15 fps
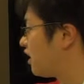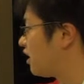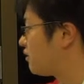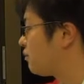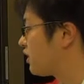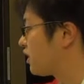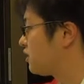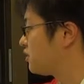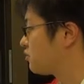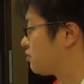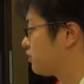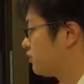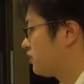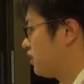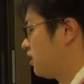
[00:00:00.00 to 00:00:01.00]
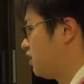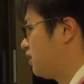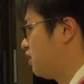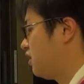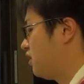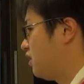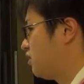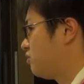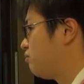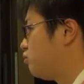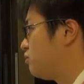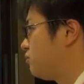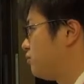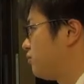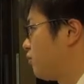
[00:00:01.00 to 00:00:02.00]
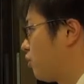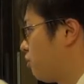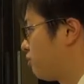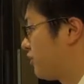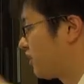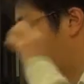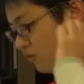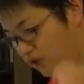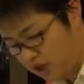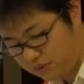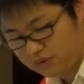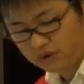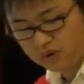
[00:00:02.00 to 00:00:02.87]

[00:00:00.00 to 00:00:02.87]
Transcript: mechanism move from the ground.